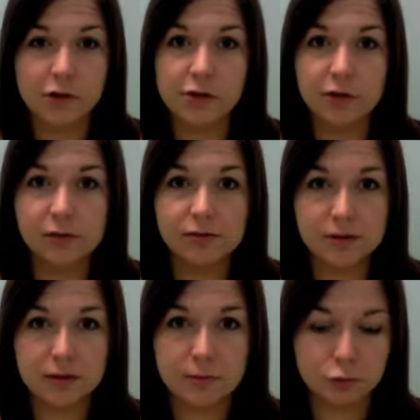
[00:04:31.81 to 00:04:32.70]
There's
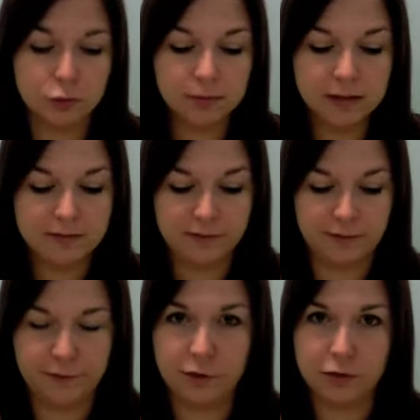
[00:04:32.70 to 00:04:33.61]
some room left for
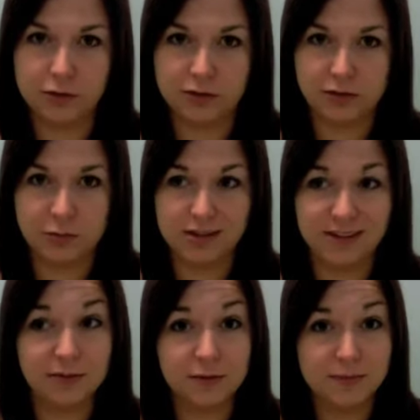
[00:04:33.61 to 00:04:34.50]
photos, which
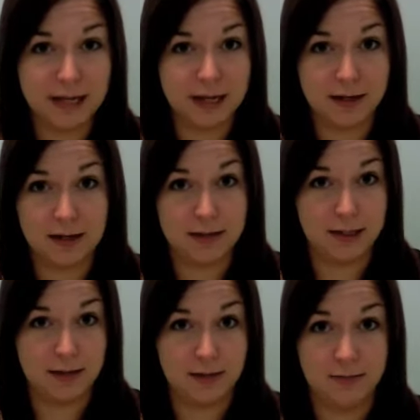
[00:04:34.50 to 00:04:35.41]
those will be added at the end.